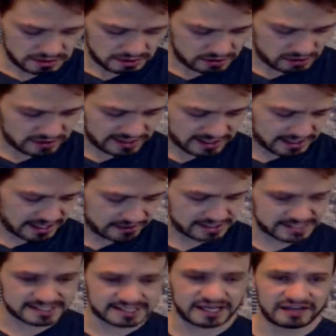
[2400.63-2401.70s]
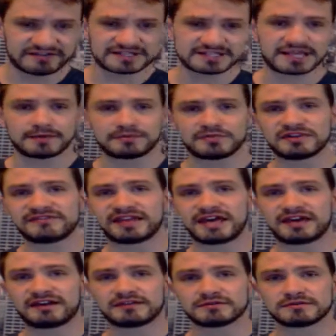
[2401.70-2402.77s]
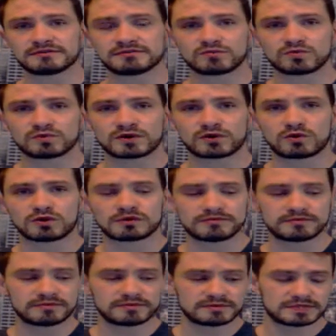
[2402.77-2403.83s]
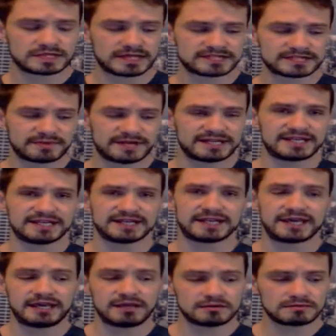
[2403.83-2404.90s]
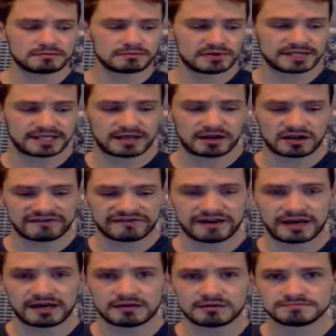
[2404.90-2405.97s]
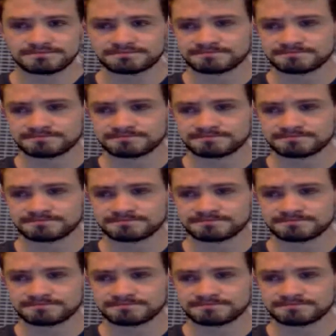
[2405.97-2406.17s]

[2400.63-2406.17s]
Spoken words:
Are they allowed to save a sample of that and record and test my DNA? Put that on file?